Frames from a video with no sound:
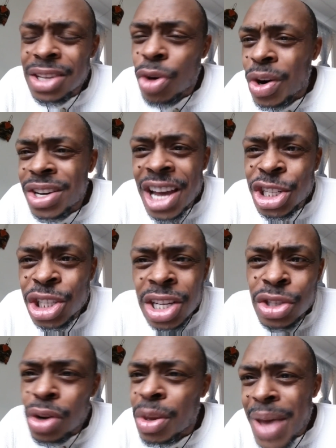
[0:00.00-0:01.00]
and coordination
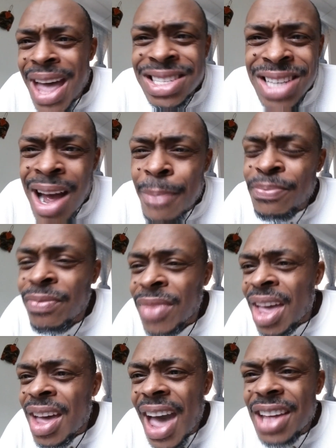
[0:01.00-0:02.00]
is on the man's side
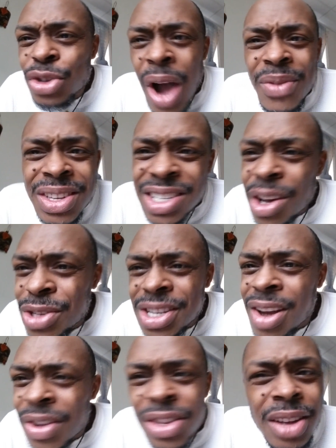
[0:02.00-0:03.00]
and driving skills
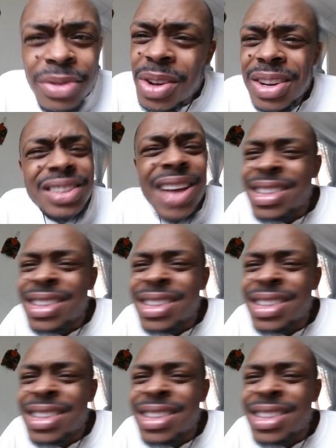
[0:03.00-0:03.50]
and everything?